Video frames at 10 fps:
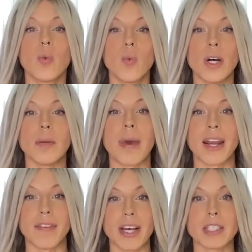will
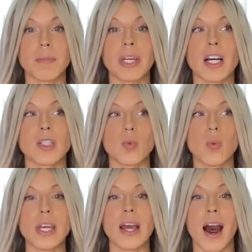manifest because
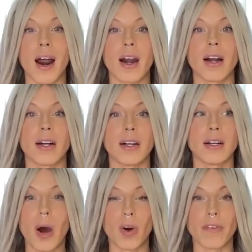we are
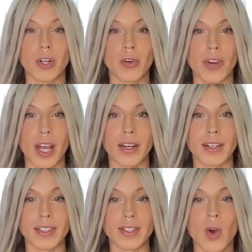powerful
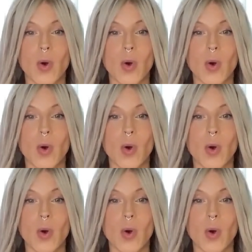creators.